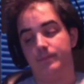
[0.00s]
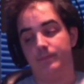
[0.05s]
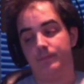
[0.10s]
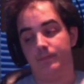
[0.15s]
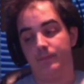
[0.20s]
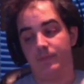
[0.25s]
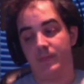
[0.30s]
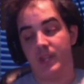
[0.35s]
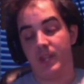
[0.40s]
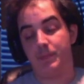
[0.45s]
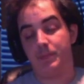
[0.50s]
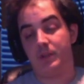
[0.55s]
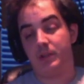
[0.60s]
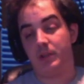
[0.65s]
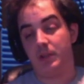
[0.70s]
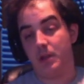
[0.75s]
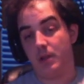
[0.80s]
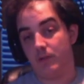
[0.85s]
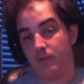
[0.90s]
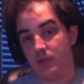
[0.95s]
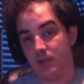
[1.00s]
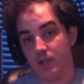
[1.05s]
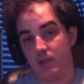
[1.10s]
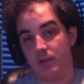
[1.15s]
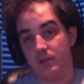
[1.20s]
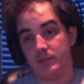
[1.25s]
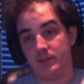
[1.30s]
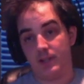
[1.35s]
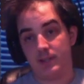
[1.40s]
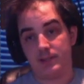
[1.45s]
typically over the
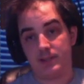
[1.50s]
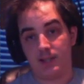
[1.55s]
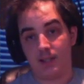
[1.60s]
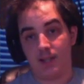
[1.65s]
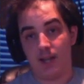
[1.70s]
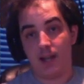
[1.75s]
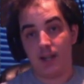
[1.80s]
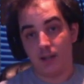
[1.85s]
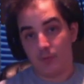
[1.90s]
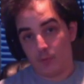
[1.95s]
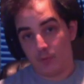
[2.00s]
years, that's the kind of one